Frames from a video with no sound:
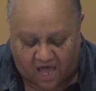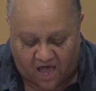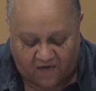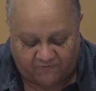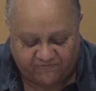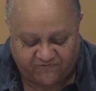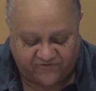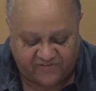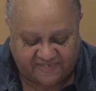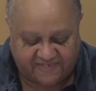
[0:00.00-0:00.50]

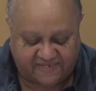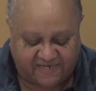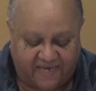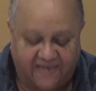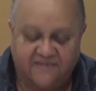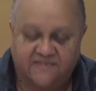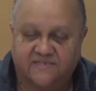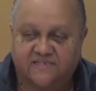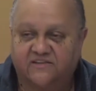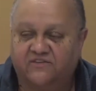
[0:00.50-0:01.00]

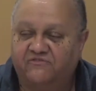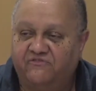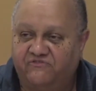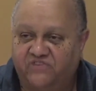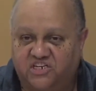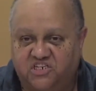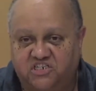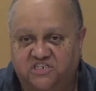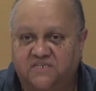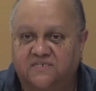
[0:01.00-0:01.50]
obfuscates the
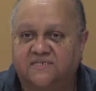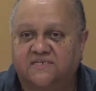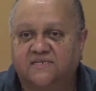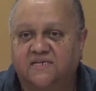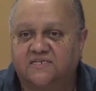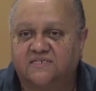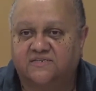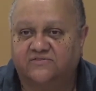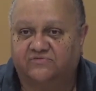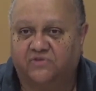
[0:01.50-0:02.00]

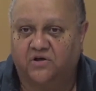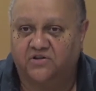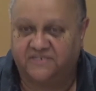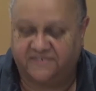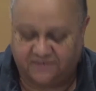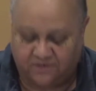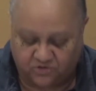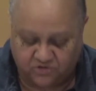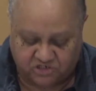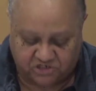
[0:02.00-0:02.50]
viciousness of our
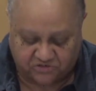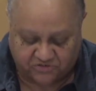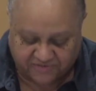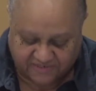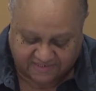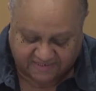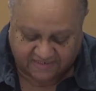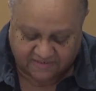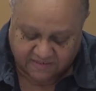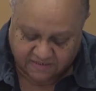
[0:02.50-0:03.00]
social
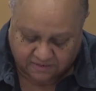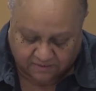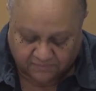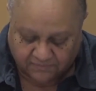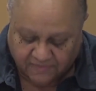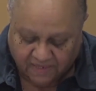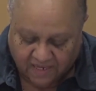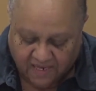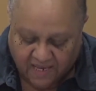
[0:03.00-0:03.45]
system.